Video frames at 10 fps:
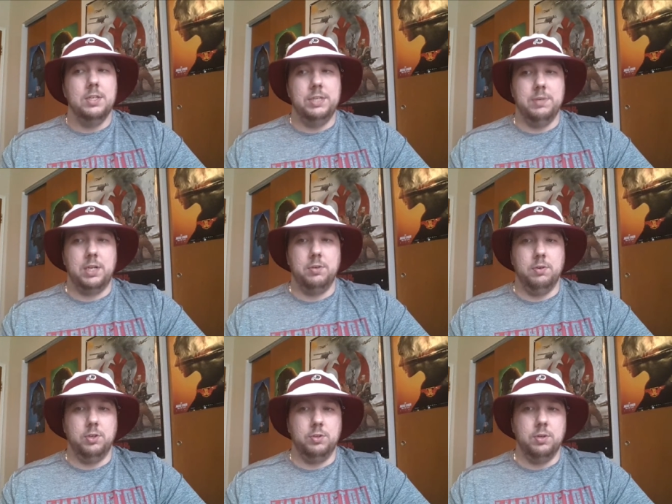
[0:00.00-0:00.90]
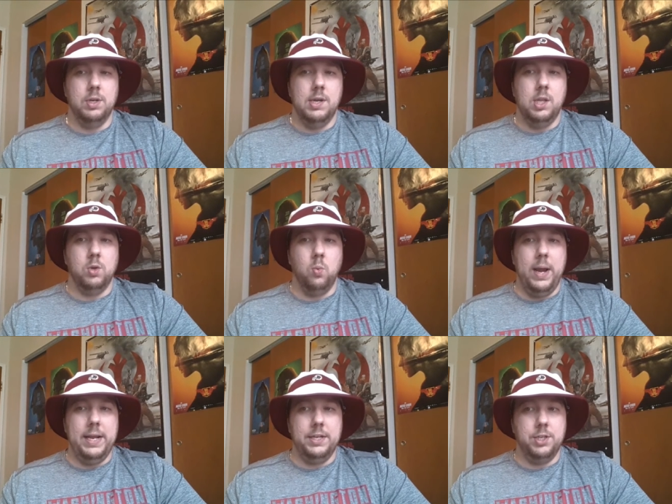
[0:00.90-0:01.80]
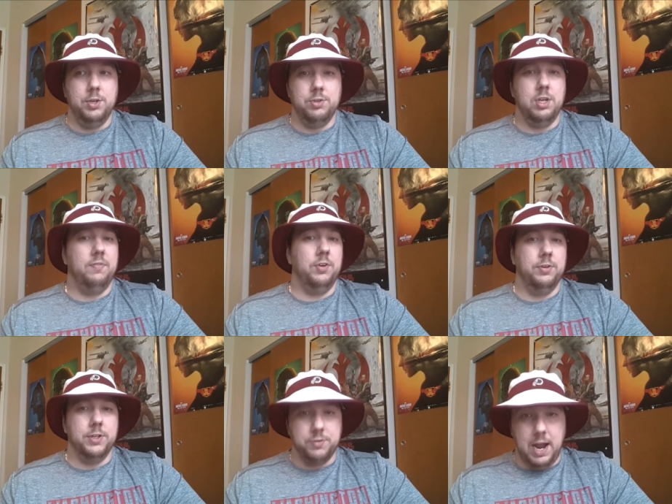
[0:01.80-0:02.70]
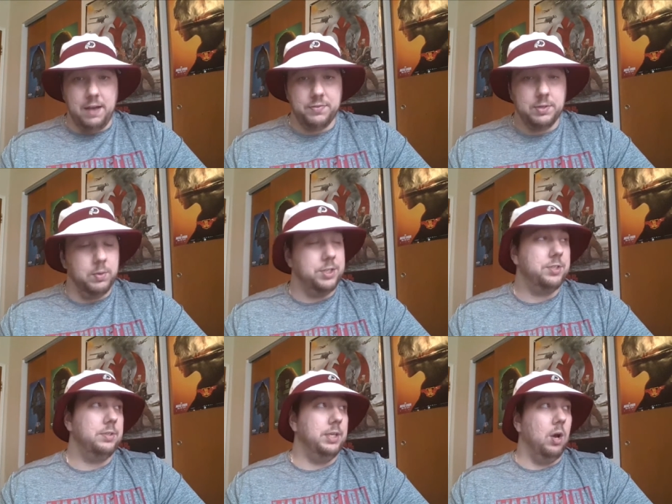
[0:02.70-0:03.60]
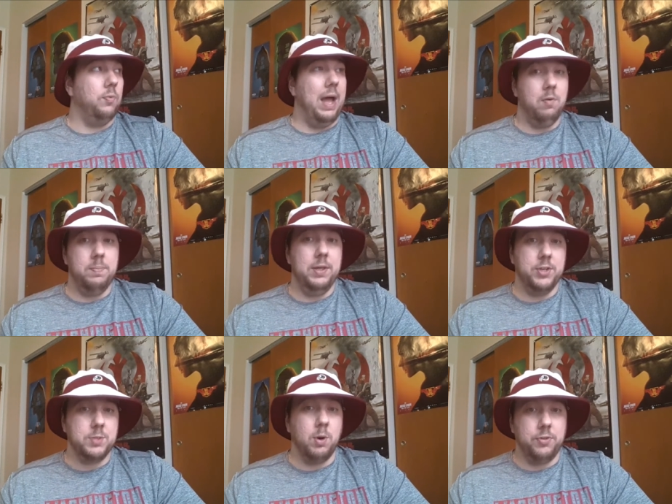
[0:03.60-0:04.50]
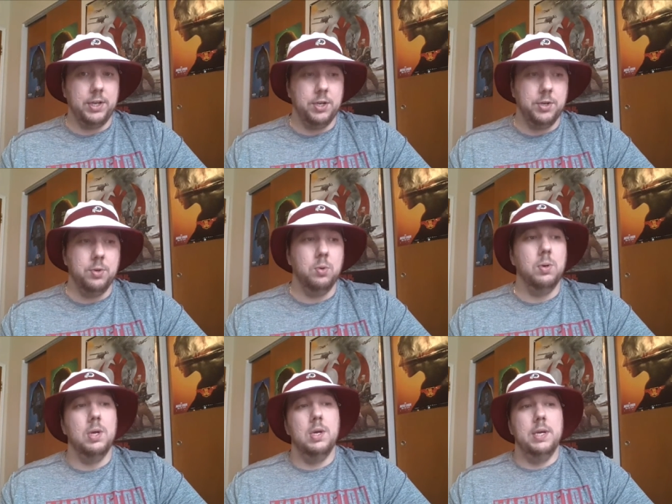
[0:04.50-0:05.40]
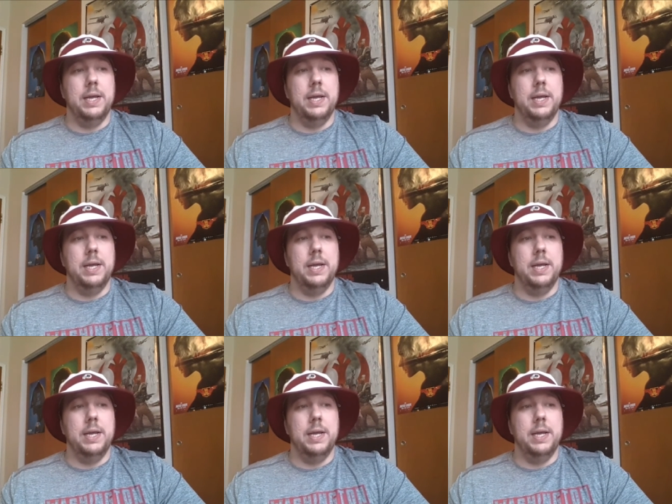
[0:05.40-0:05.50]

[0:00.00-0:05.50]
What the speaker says: Seems like they're waiting to do stuff during the draft, which that would be the smart thing to do.